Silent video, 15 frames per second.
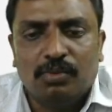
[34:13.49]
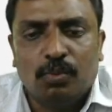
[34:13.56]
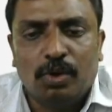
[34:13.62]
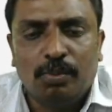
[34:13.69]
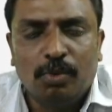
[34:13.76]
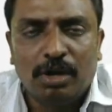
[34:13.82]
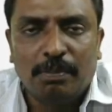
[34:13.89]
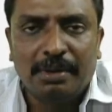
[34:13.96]
one
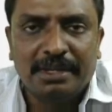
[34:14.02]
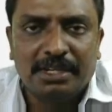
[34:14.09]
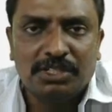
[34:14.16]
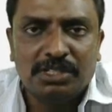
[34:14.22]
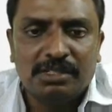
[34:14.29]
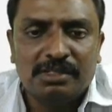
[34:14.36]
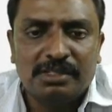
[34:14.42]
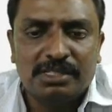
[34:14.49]
more
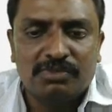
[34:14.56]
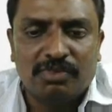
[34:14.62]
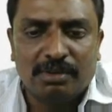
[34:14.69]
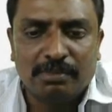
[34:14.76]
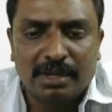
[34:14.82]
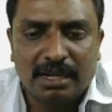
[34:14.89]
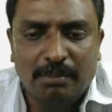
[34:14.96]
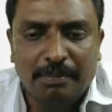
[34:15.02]
application is
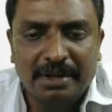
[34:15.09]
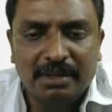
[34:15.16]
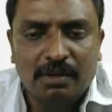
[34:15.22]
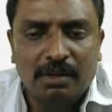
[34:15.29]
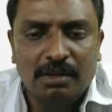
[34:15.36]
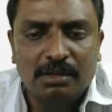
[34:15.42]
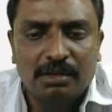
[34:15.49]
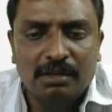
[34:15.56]
from a company
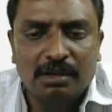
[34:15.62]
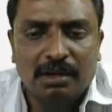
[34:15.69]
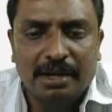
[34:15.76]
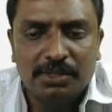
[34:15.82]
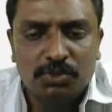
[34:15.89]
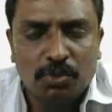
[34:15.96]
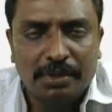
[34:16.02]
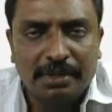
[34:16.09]
called
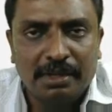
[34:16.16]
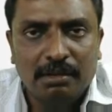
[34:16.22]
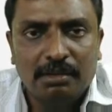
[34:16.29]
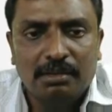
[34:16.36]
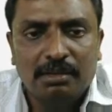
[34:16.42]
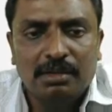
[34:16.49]
Isonia,